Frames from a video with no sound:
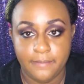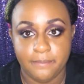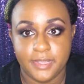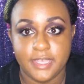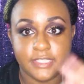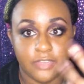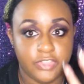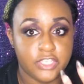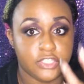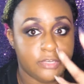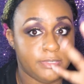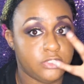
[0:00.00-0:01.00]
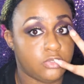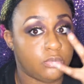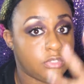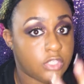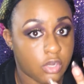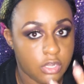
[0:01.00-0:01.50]
because everything's going to be so
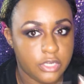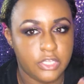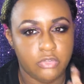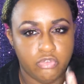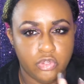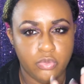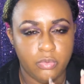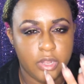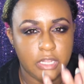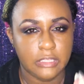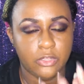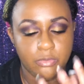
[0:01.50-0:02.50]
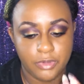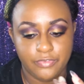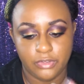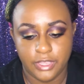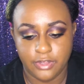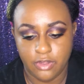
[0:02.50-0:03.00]
dark, you do want a little bit of a
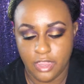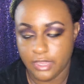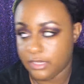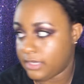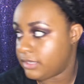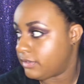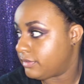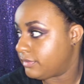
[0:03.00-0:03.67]
lighter highlight.